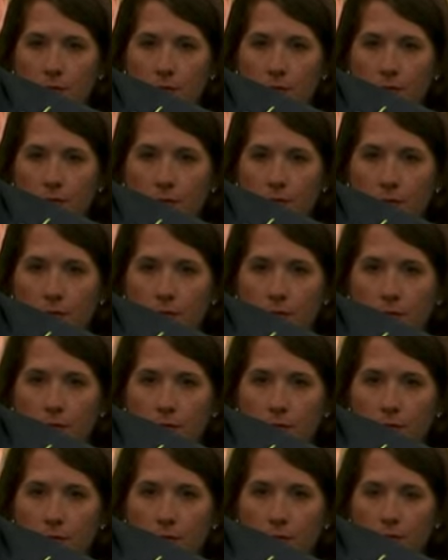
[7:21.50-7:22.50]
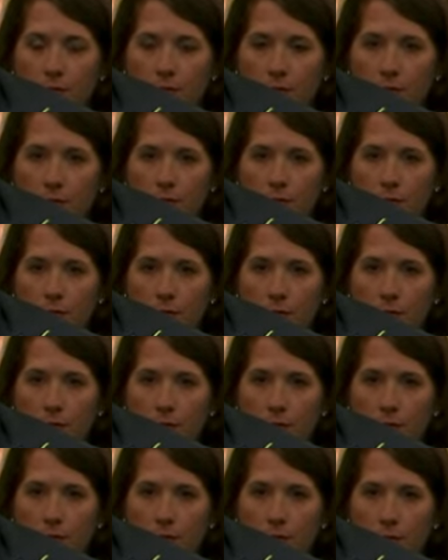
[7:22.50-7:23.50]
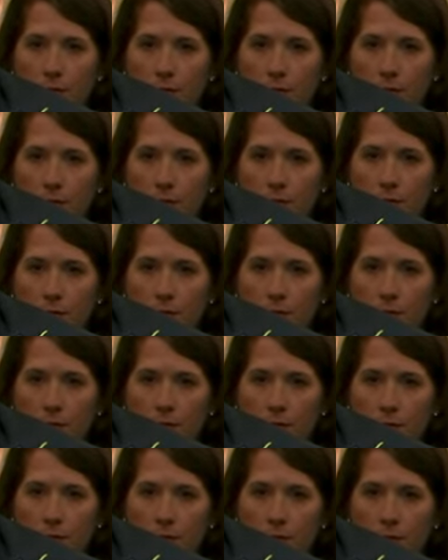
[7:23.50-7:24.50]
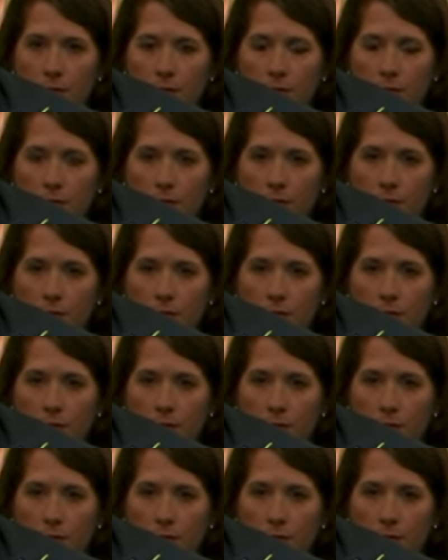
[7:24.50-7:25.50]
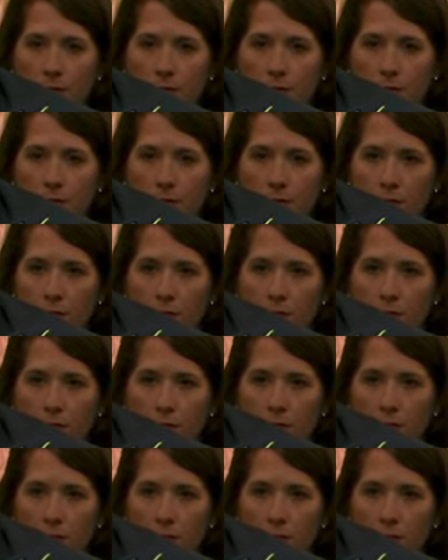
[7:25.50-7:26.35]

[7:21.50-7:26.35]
(not speaking)